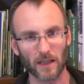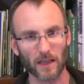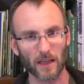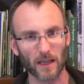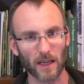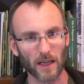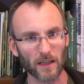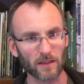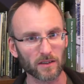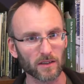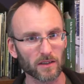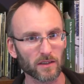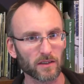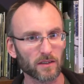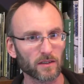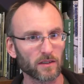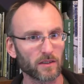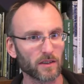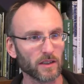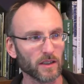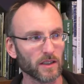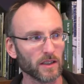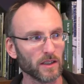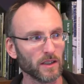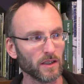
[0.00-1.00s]
Is it
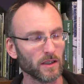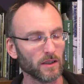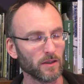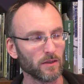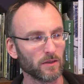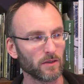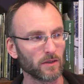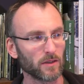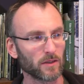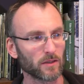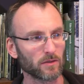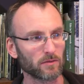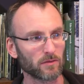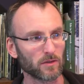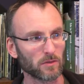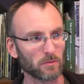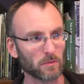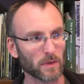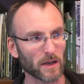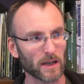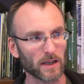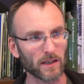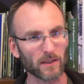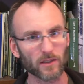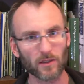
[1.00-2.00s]
the
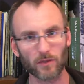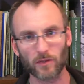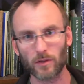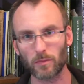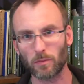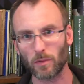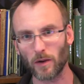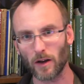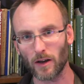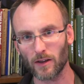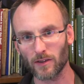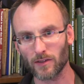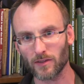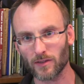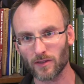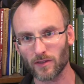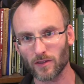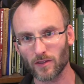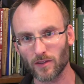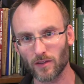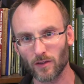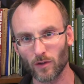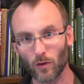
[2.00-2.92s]
remains of the past,